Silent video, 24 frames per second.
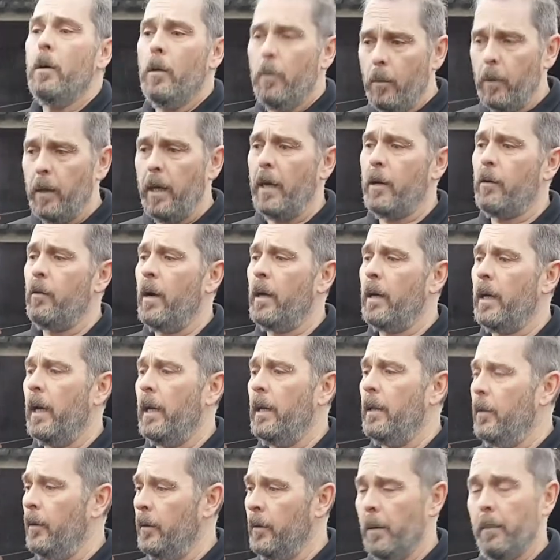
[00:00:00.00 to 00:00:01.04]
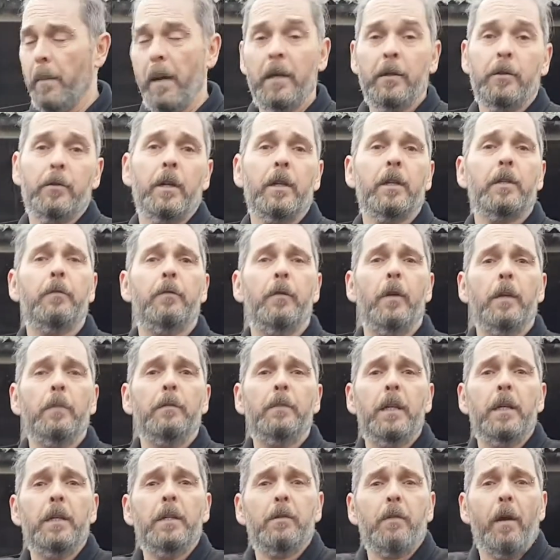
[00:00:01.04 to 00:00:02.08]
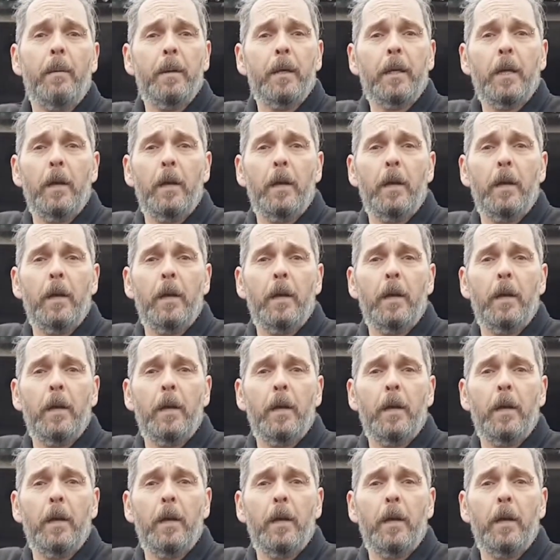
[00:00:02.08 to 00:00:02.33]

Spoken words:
We'll get cracking on the Matrix 5D ceramic